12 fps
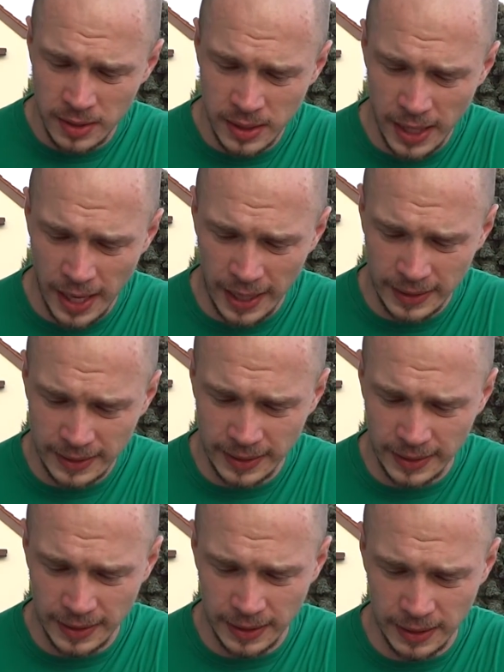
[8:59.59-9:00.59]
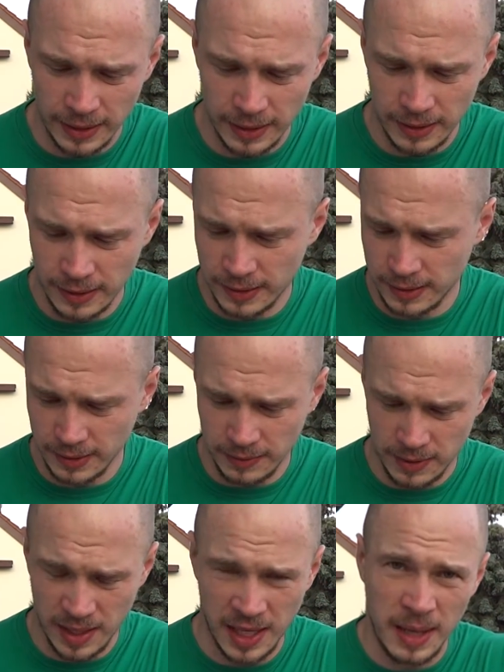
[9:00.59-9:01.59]
that
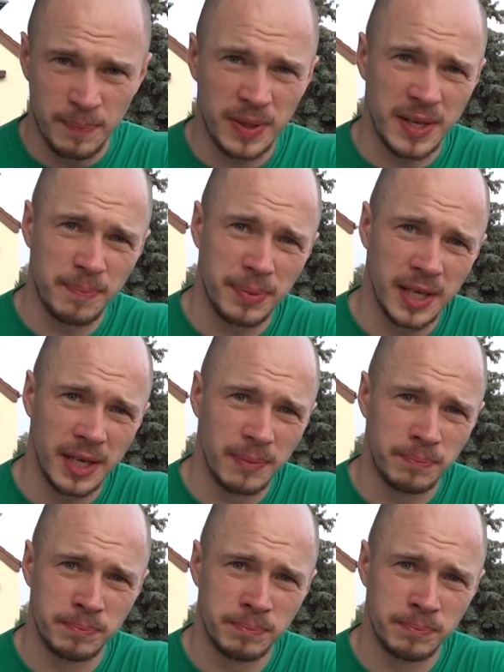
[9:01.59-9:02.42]
keeps the beer